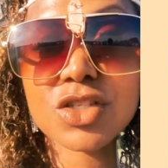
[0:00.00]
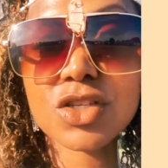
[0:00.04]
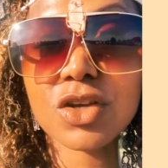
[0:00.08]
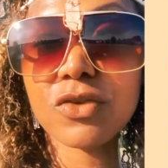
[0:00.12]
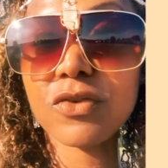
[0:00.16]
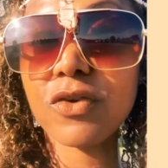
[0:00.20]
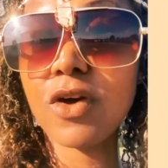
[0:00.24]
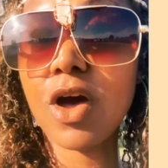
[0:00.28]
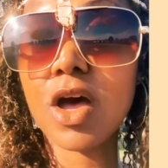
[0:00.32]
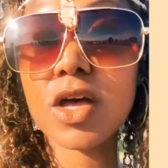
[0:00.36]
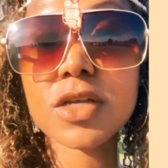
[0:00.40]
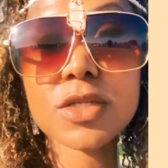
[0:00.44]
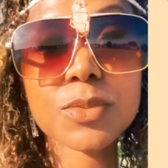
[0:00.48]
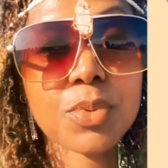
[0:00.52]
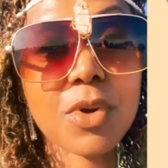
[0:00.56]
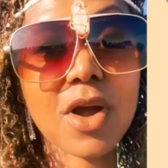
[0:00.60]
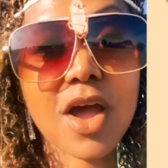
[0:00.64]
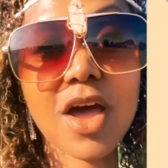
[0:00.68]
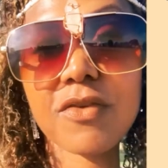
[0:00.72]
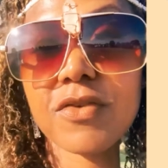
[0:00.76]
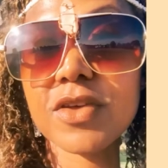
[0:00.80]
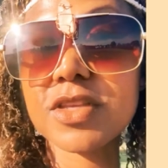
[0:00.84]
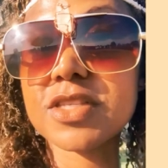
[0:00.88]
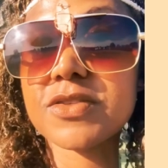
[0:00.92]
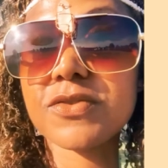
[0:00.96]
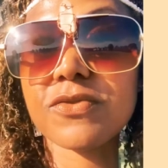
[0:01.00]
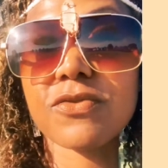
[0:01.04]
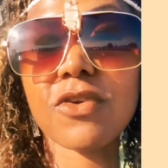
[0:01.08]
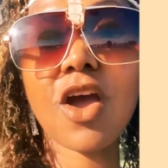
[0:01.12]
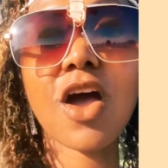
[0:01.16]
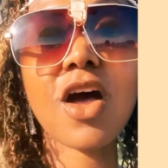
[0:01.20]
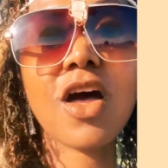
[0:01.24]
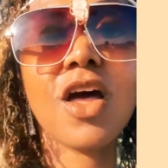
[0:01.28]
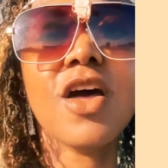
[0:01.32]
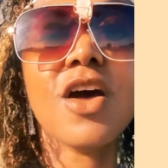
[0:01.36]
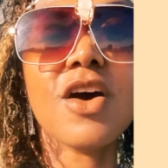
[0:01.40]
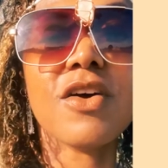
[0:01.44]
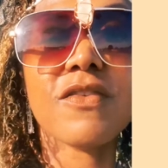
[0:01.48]
or false prophets,
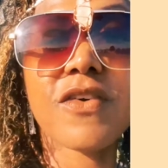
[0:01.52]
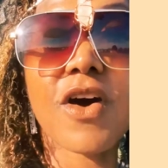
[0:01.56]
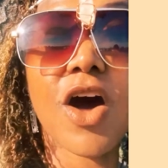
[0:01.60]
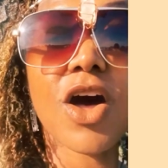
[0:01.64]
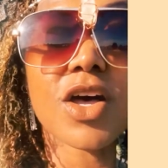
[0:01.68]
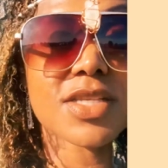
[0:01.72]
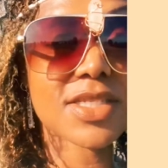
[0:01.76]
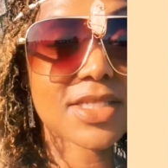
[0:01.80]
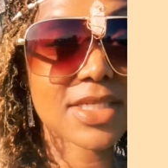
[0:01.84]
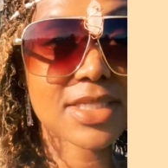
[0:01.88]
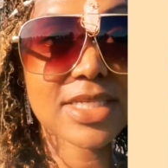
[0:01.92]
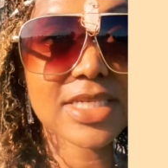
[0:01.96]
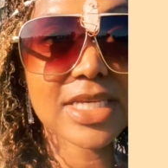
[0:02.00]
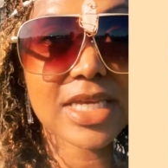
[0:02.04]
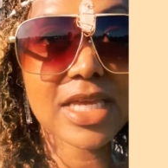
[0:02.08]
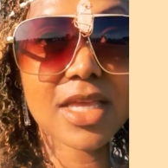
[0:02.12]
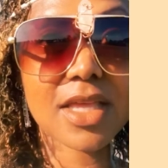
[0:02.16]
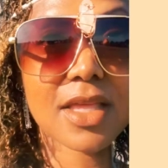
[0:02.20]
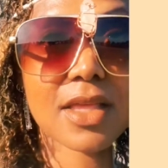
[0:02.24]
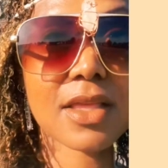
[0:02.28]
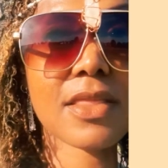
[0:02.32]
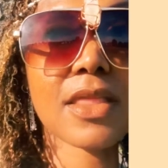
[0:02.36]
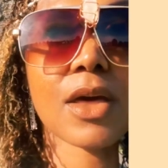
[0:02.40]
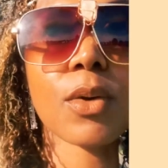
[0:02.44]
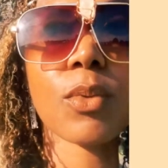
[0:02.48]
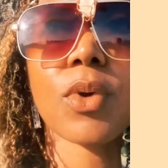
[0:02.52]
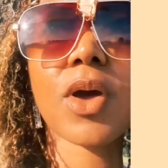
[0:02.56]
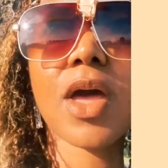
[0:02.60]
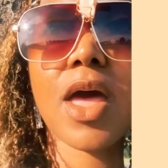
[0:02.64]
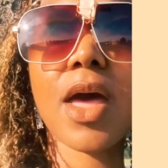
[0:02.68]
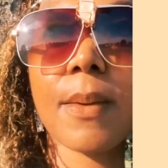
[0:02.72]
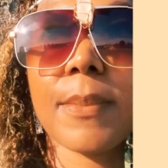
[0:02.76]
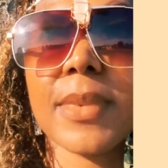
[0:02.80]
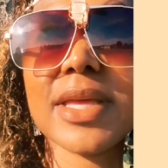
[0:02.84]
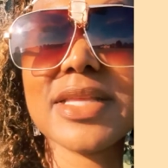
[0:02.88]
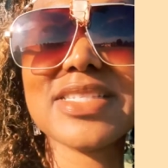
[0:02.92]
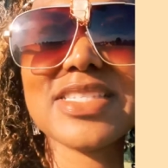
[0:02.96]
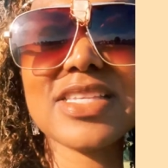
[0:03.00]
falsity that will
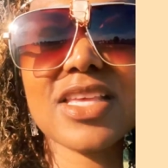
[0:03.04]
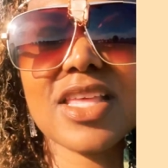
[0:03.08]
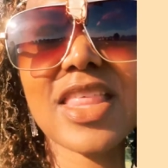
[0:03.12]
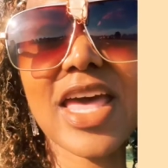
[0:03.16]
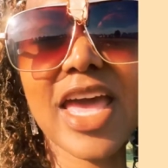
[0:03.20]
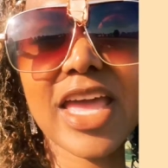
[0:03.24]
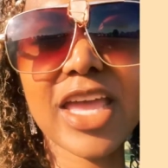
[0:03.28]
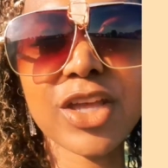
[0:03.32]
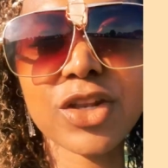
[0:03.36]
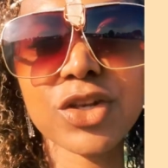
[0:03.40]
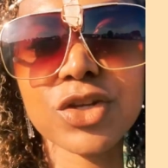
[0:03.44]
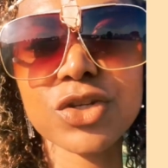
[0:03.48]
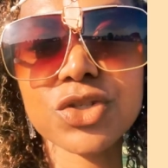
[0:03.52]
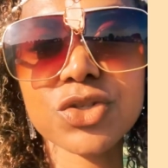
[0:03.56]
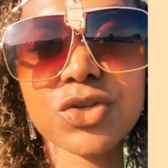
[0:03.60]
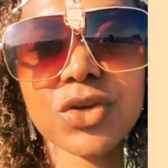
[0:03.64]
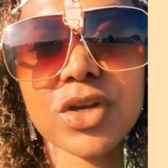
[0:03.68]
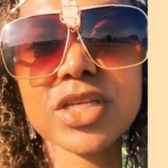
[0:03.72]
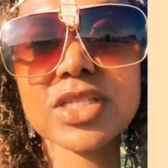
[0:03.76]
come into that industry,